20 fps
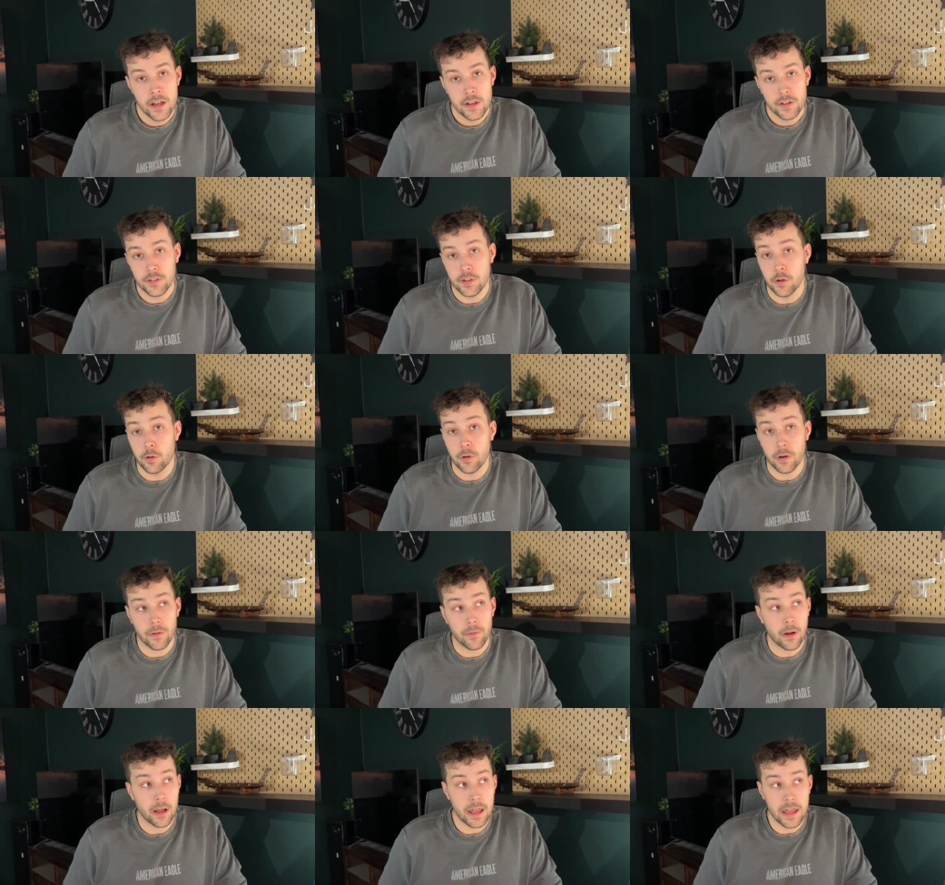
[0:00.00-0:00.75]

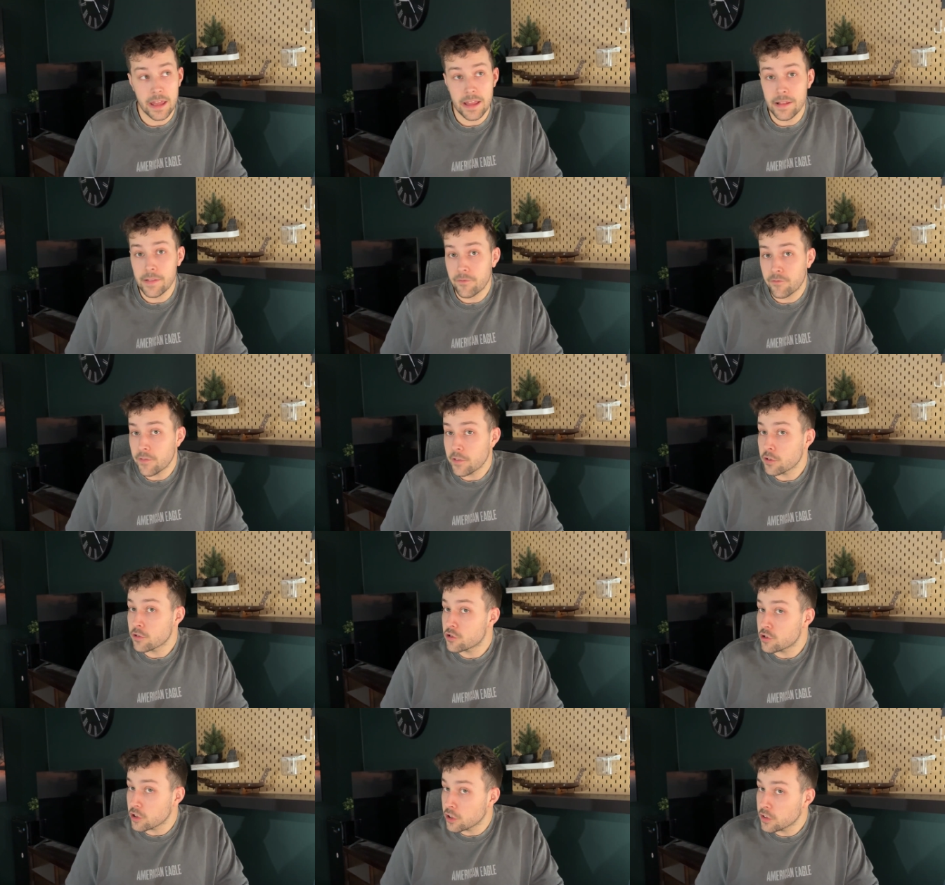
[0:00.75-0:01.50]
So if
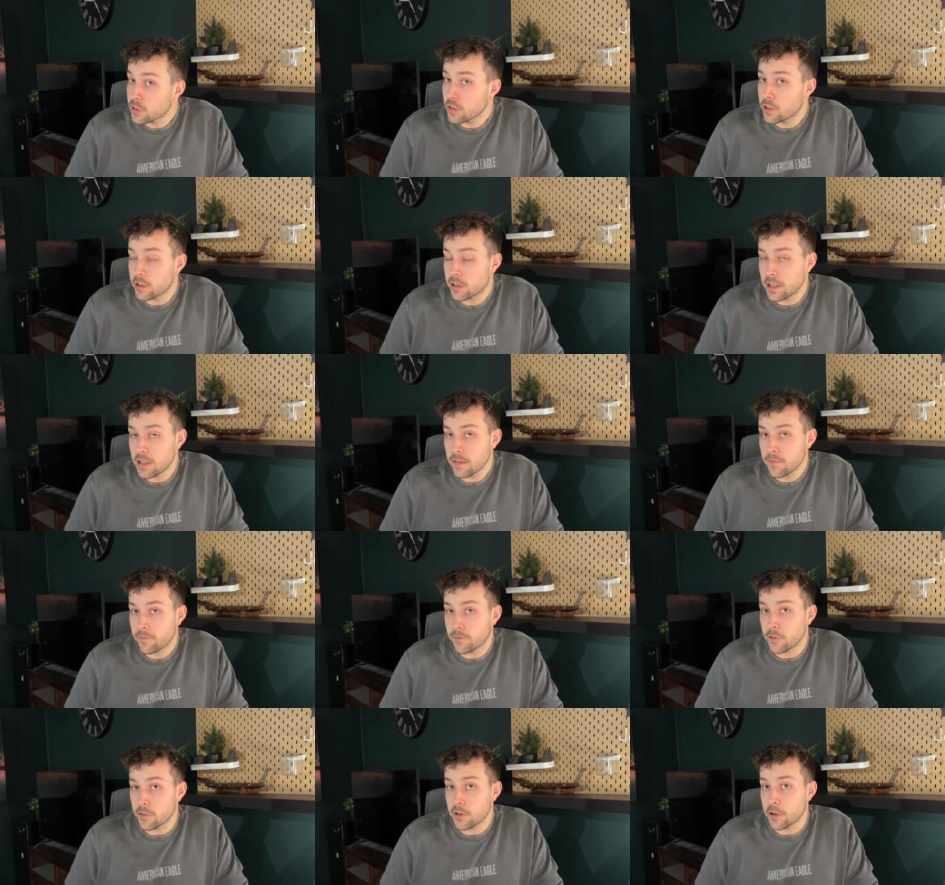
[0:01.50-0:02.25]
you're just looking
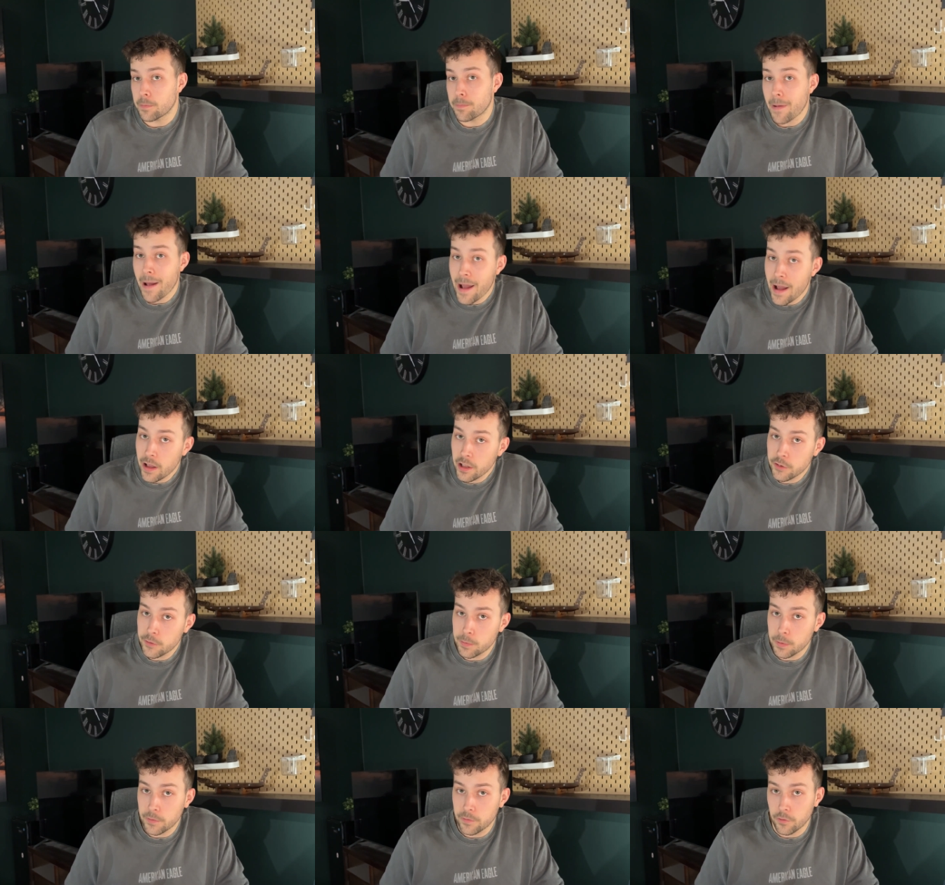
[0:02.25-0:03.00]
for their
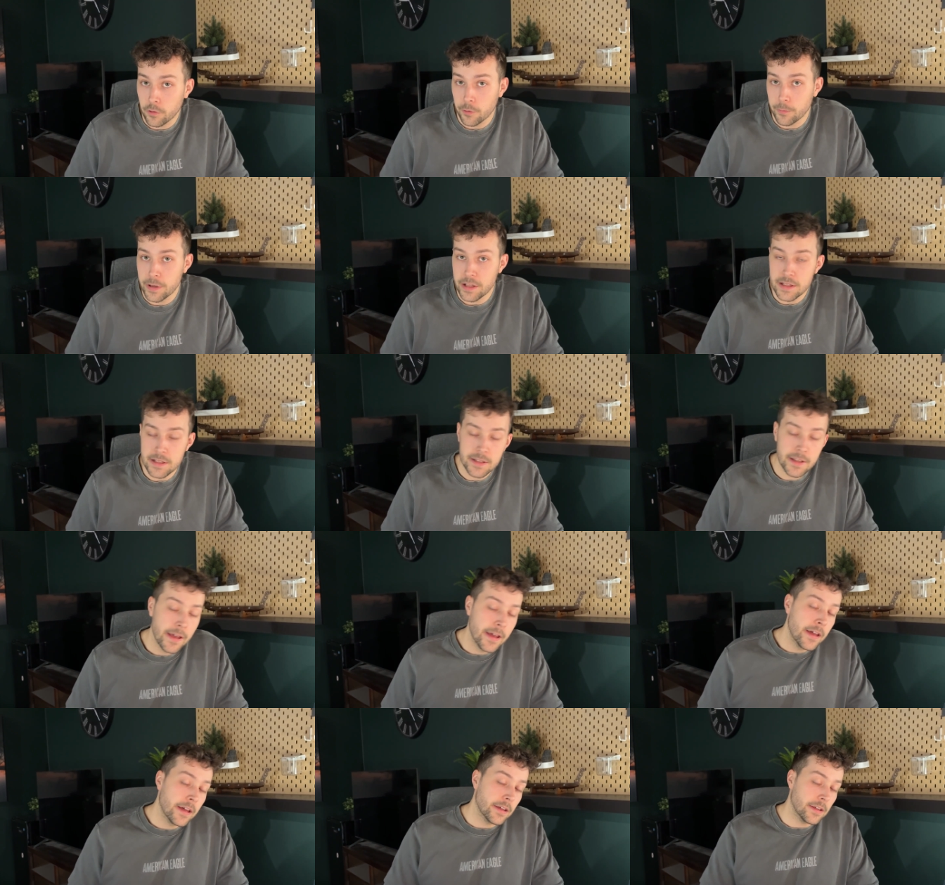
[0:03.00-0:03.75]
past performance,
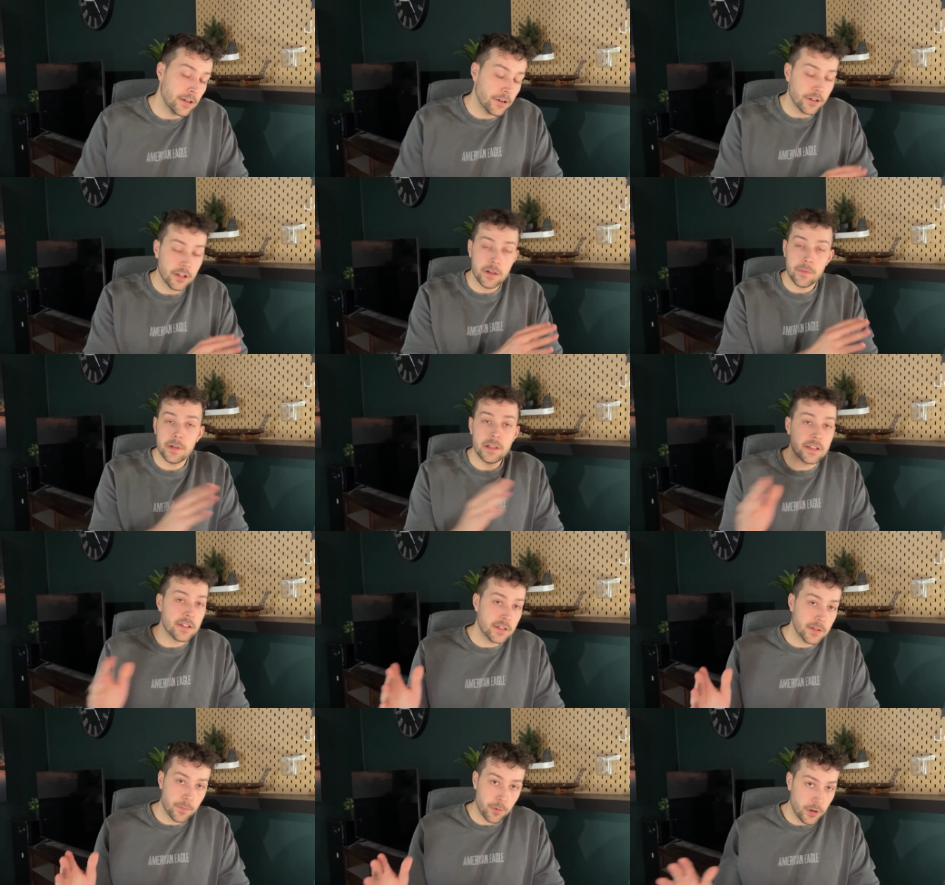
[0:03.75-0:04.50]
you're going to be
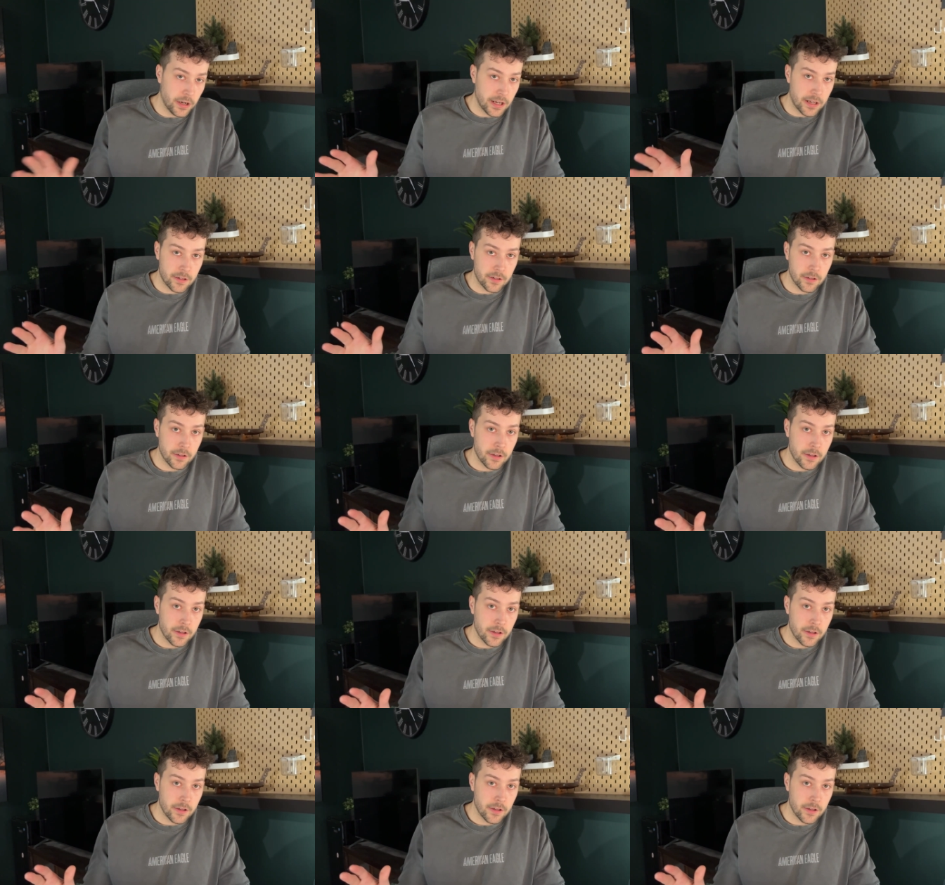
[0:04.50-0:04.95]
disappointed.